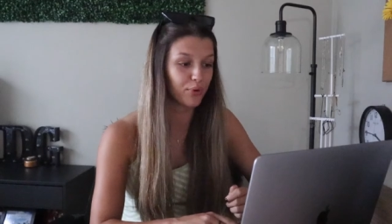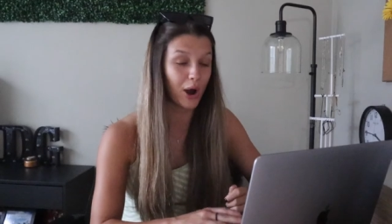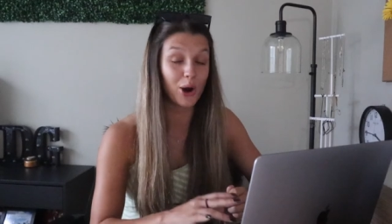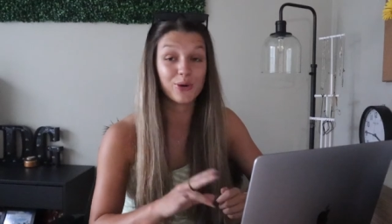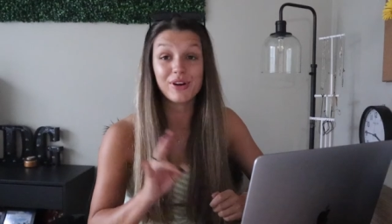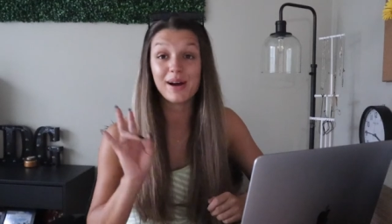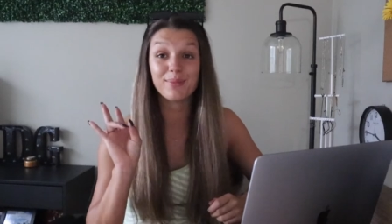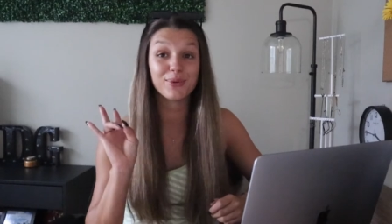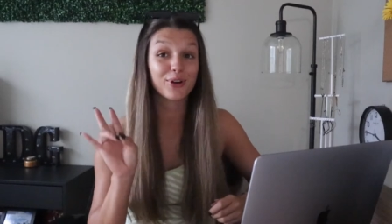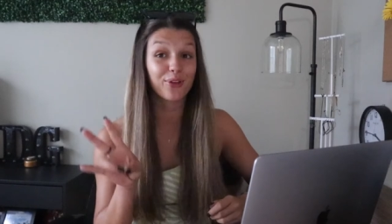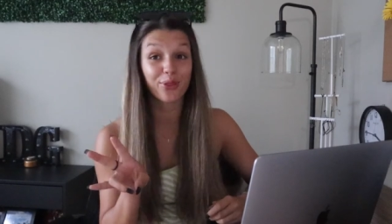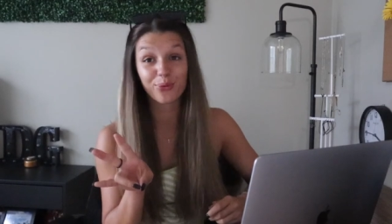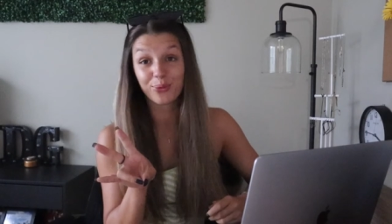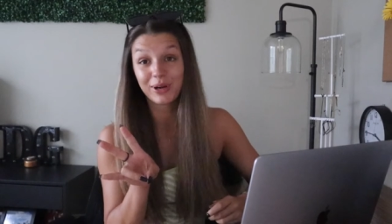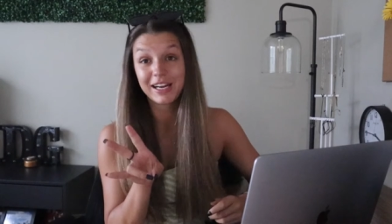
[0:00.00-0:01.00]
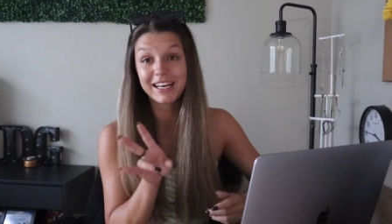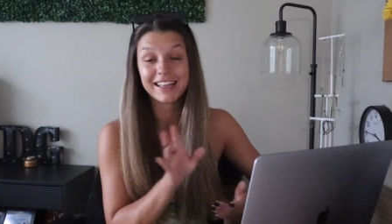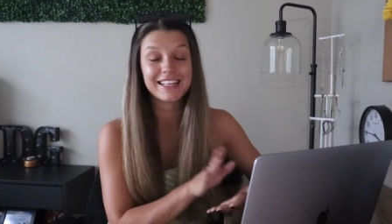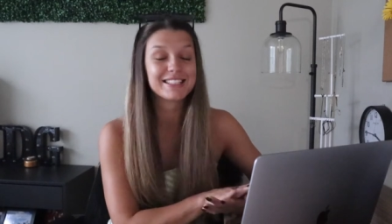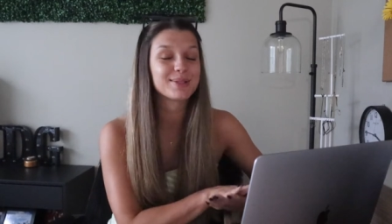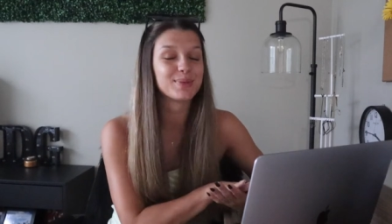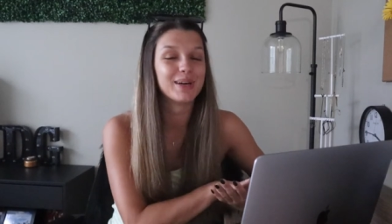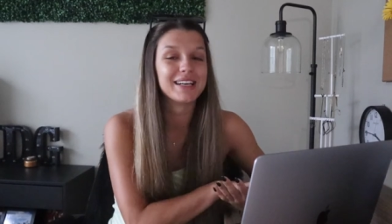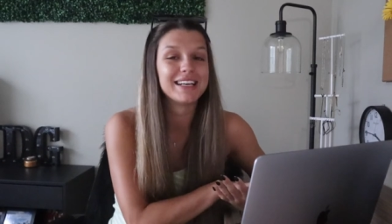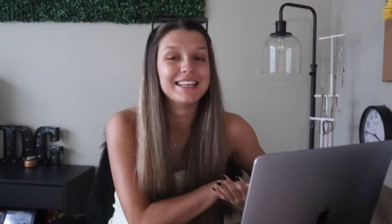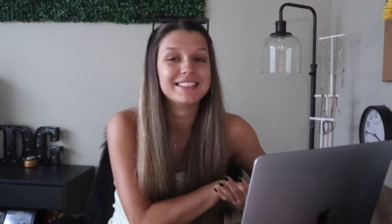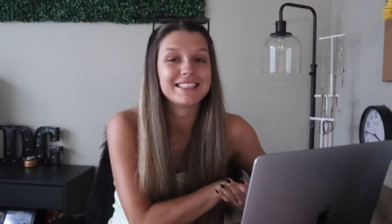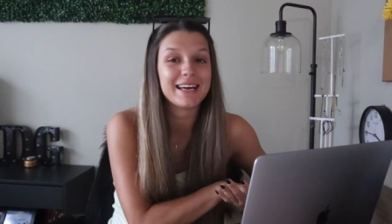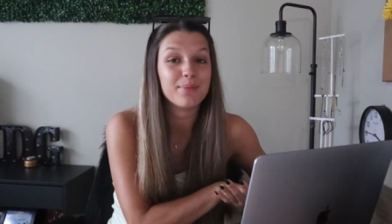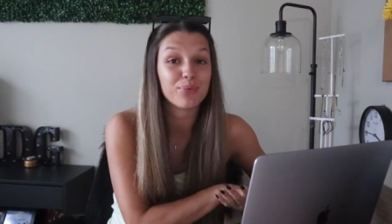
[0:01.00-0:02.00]
Pro number three, this one
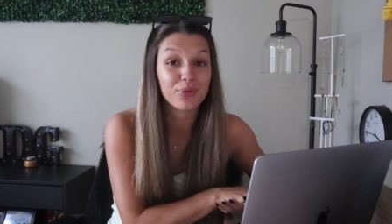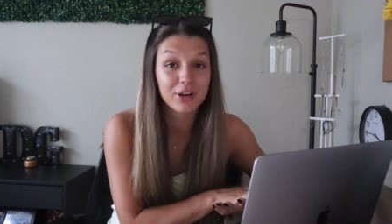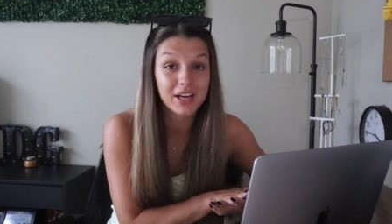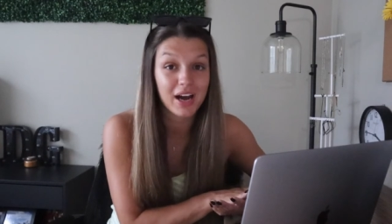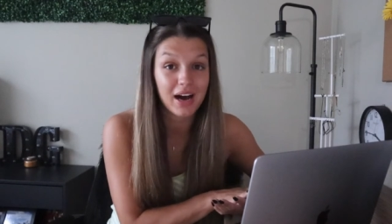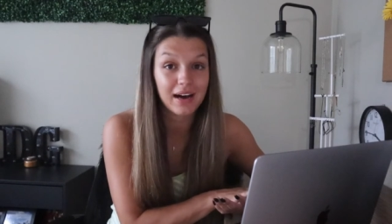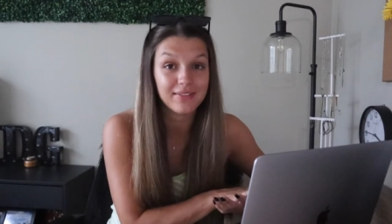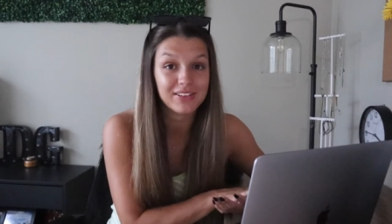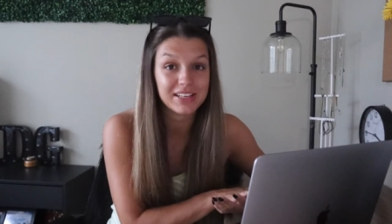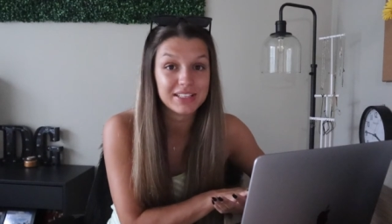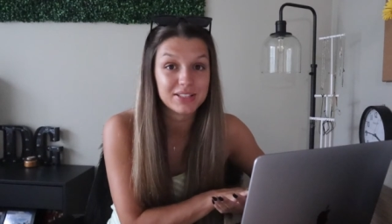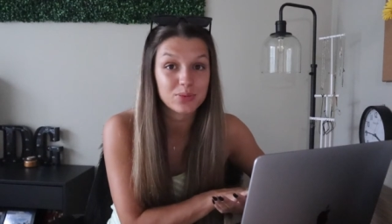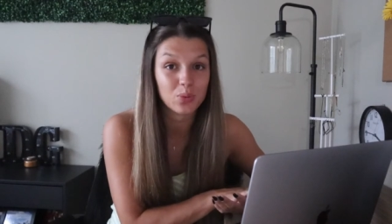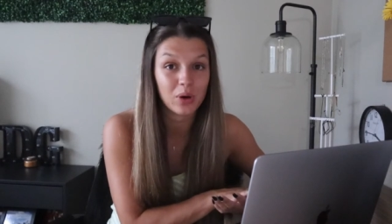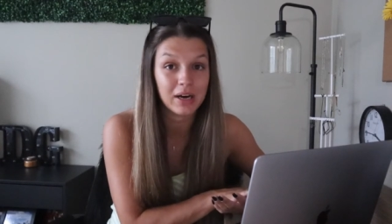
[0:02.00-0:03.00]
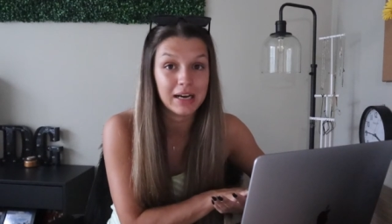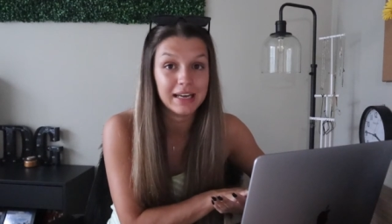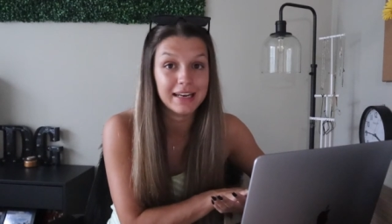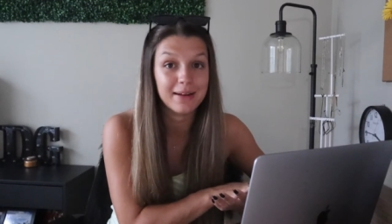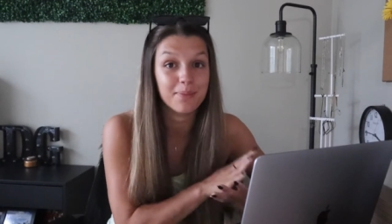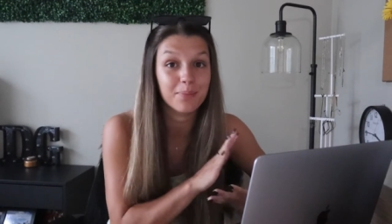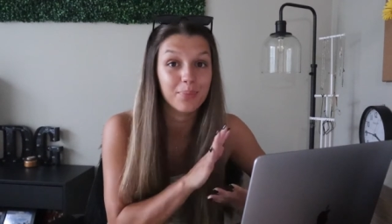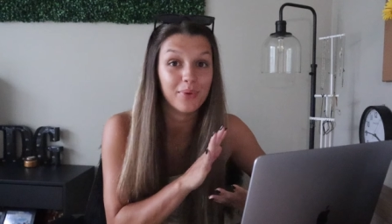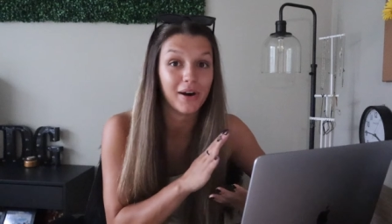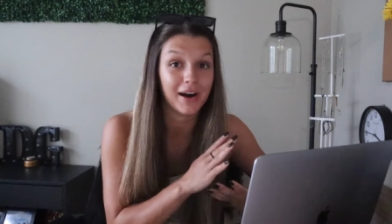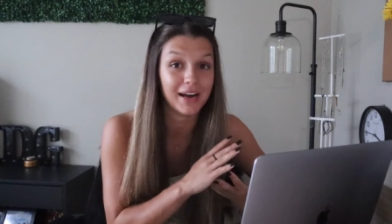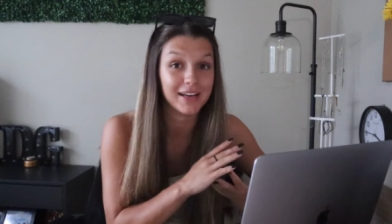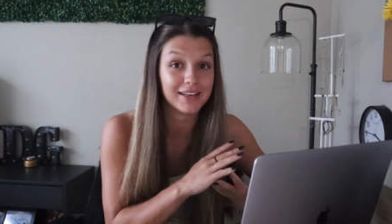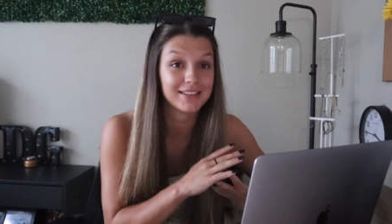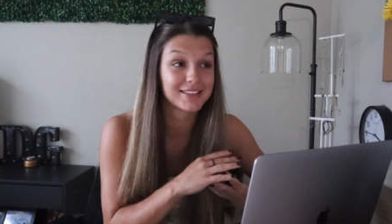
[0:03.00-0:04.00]
is a pretty obvious one,
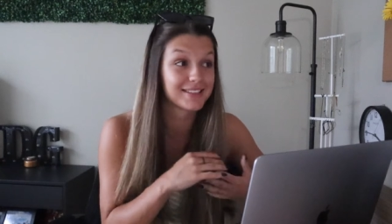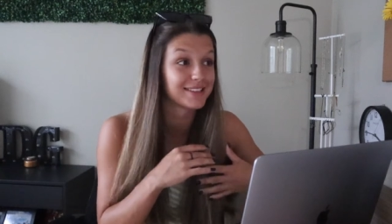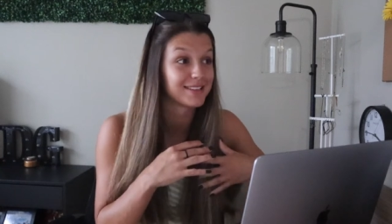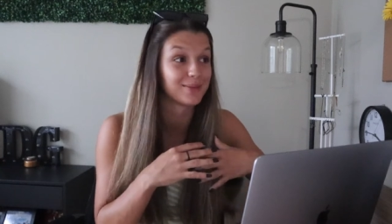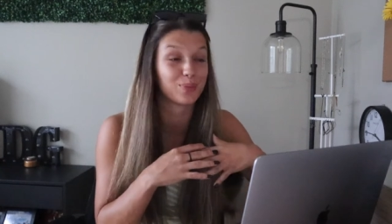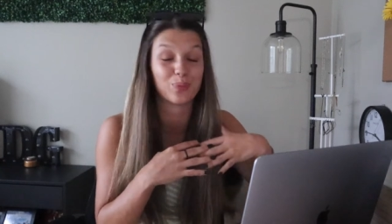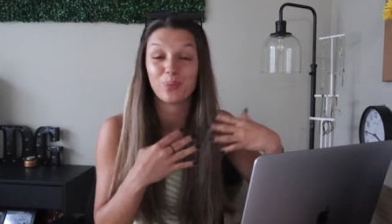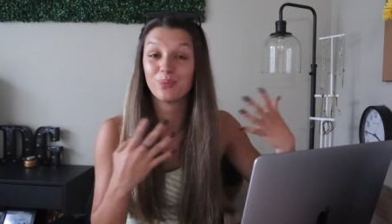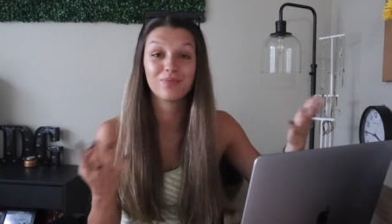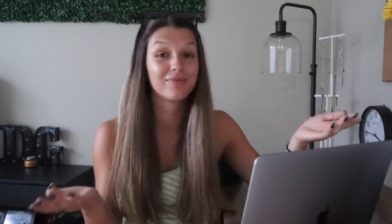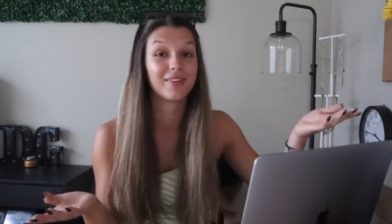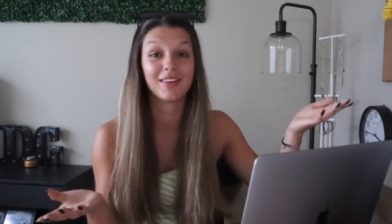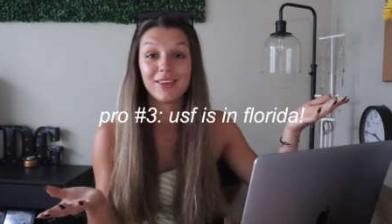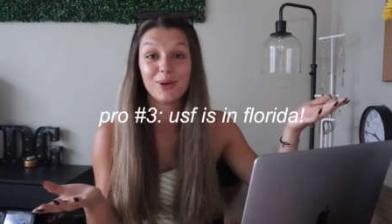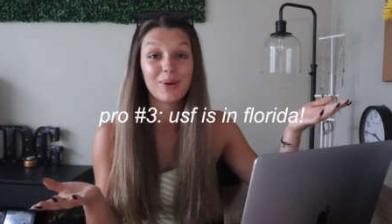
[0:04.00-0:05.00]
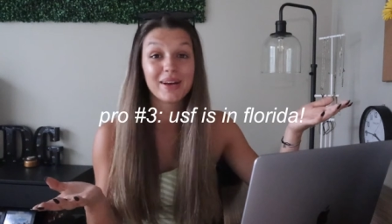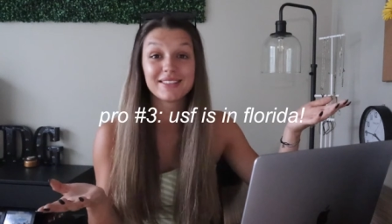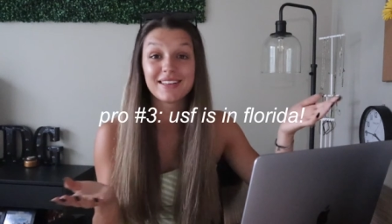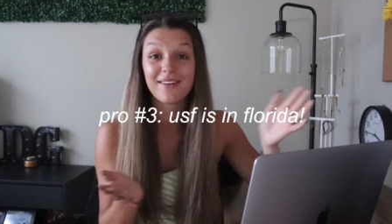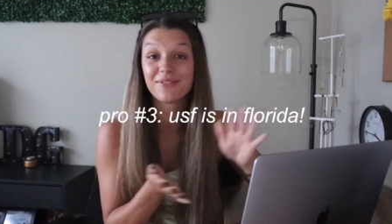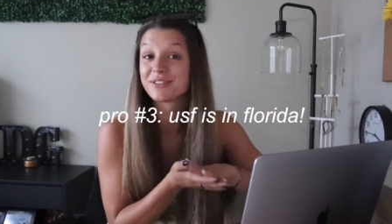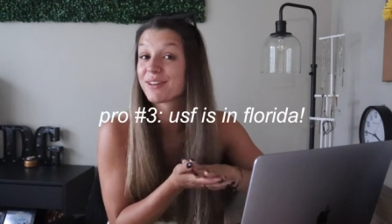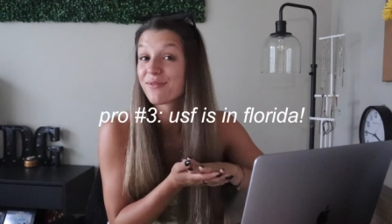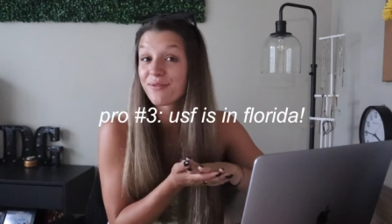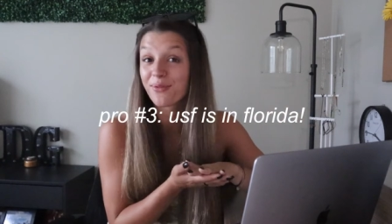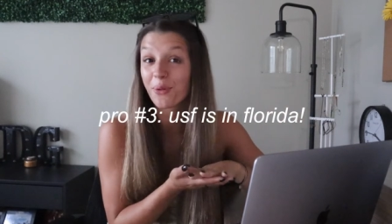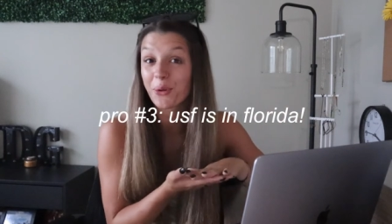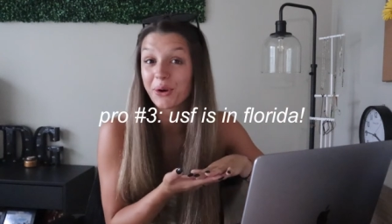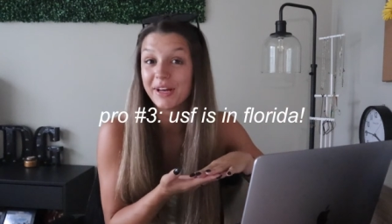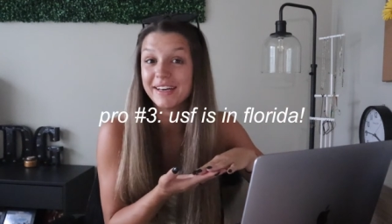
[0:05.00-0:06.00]
but USF is in
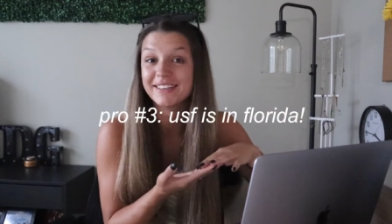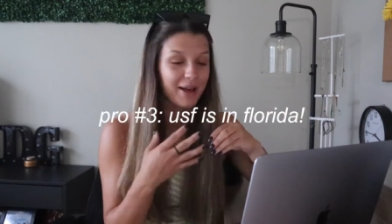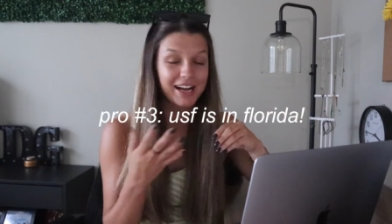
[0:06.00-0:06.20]
Florida.